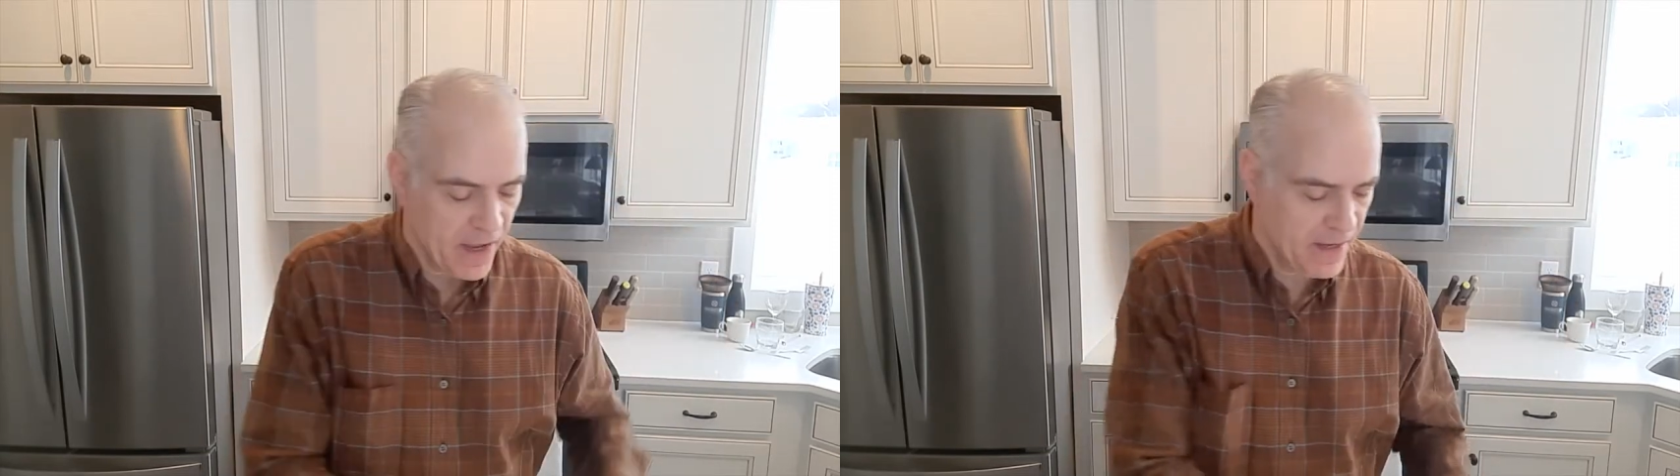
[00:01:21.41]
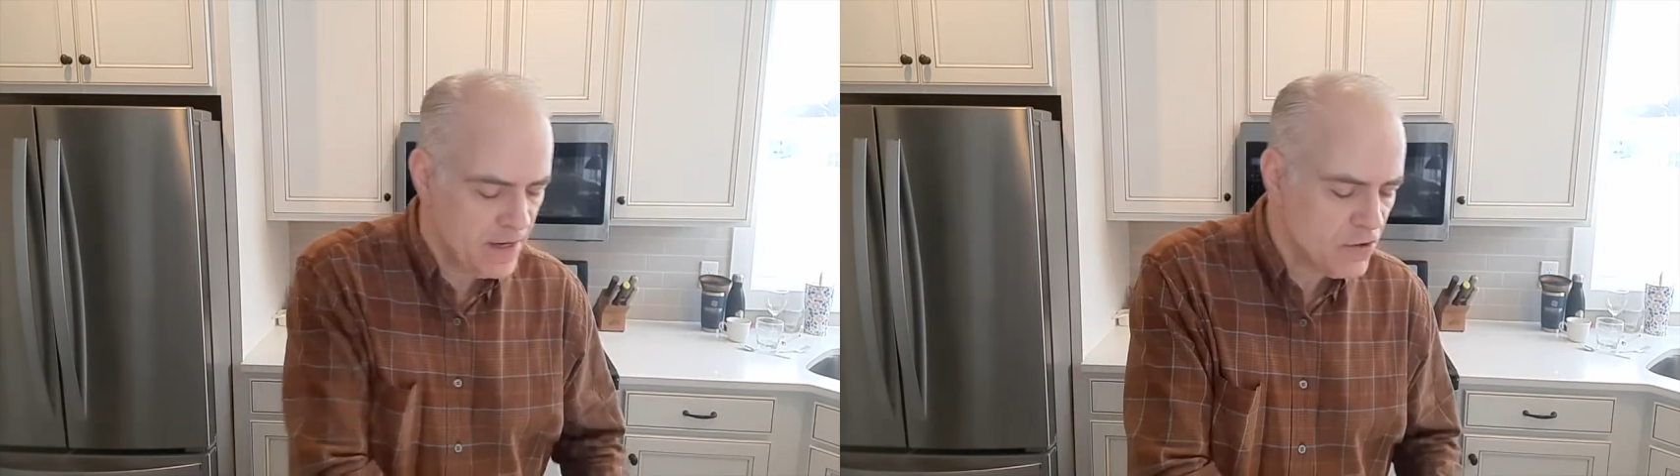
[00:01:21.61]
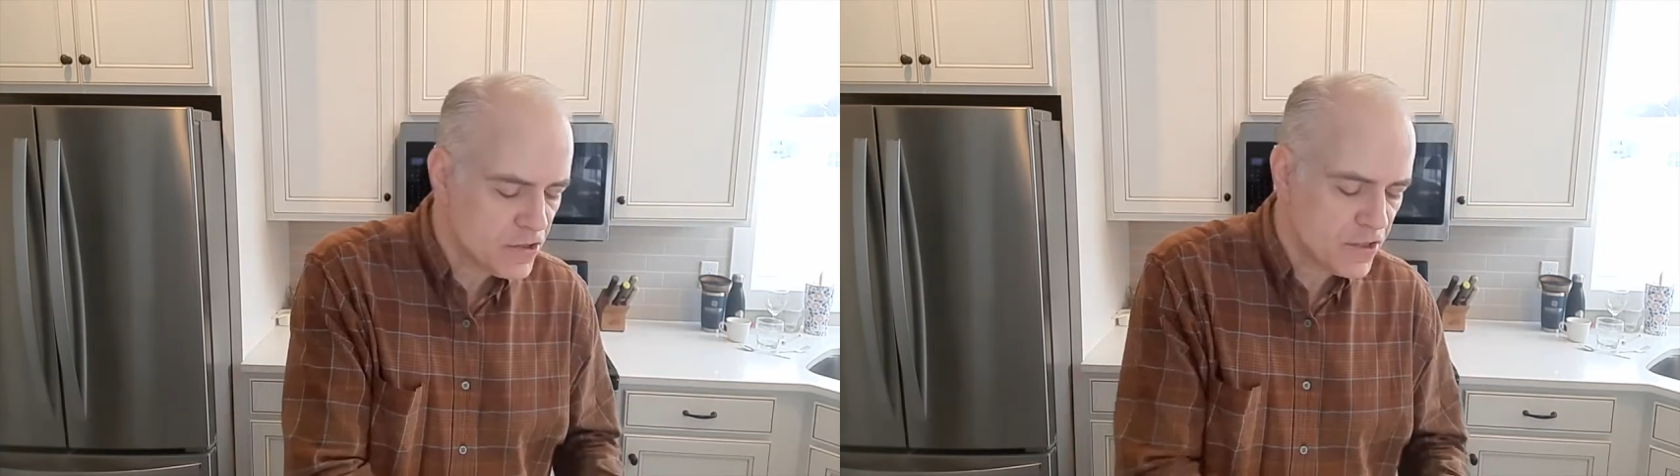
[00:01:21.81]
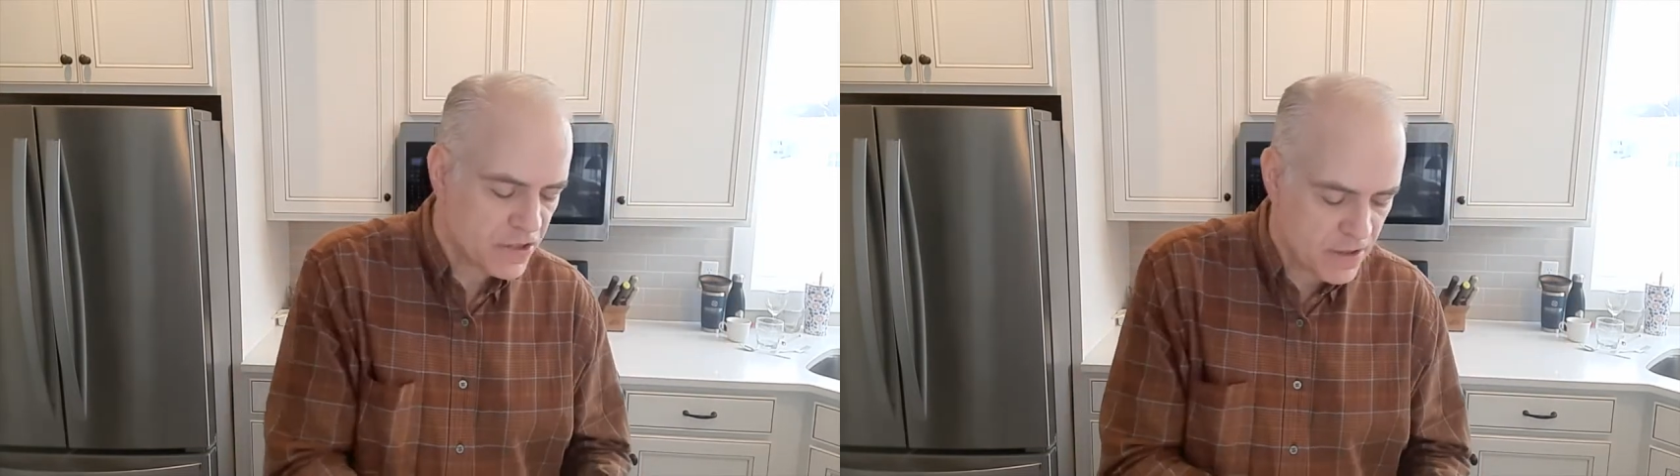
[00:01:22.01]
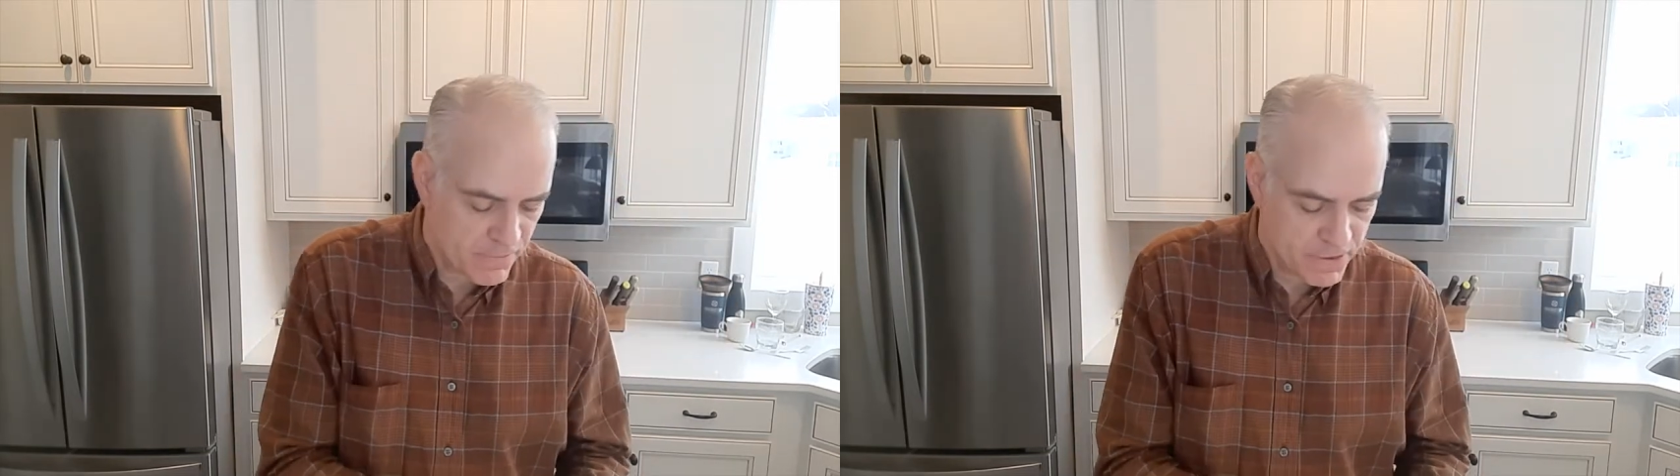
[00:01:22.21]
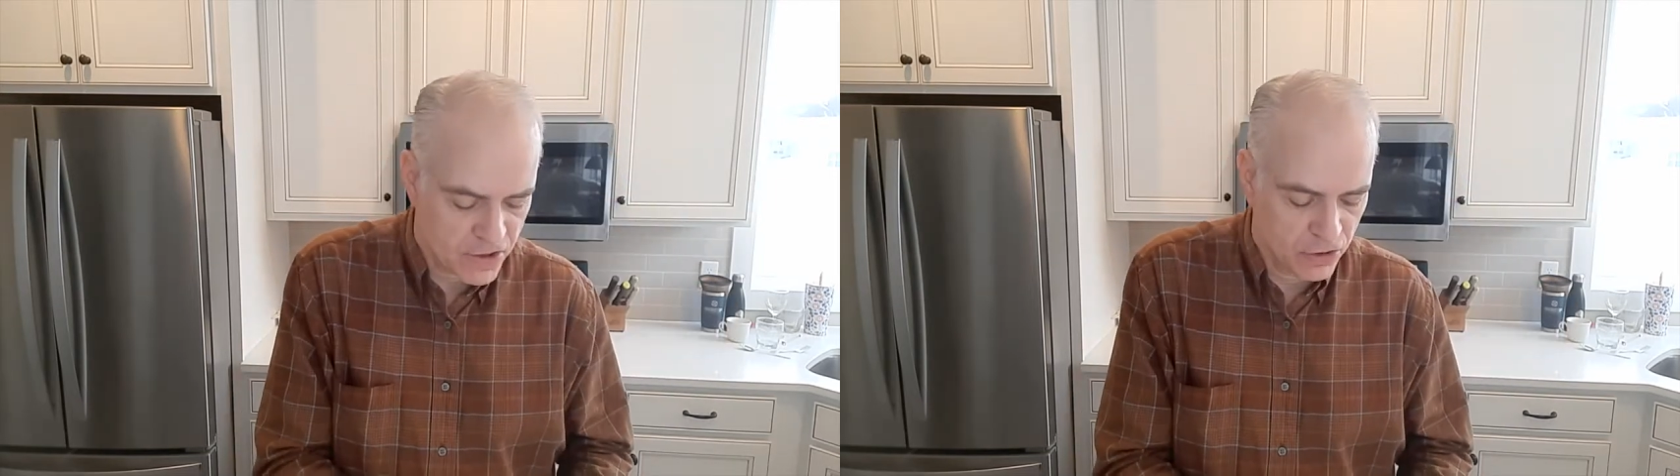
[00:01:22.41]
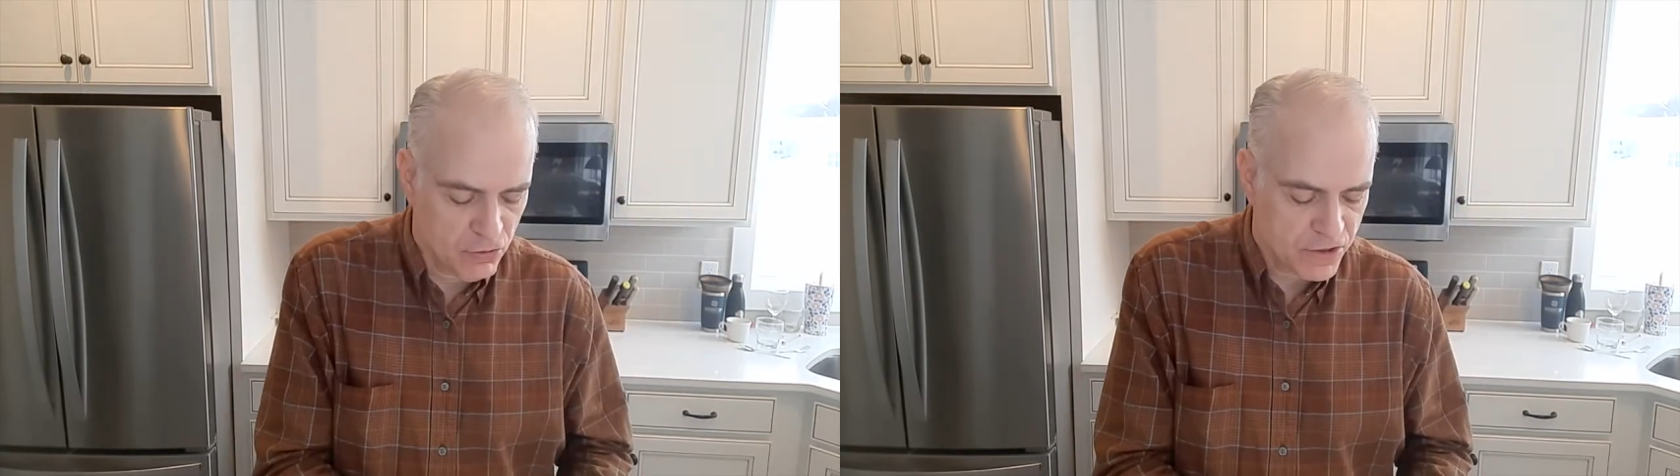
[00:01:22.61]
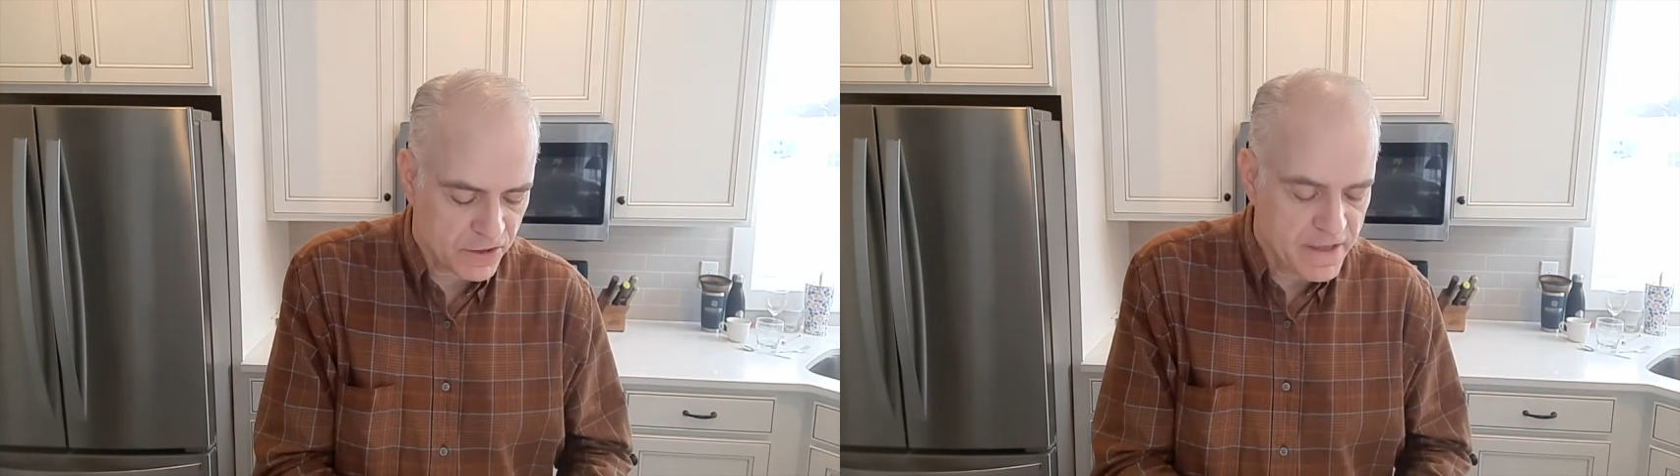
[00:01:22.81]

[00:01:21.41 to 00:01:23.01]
and then there's this stuff, this loose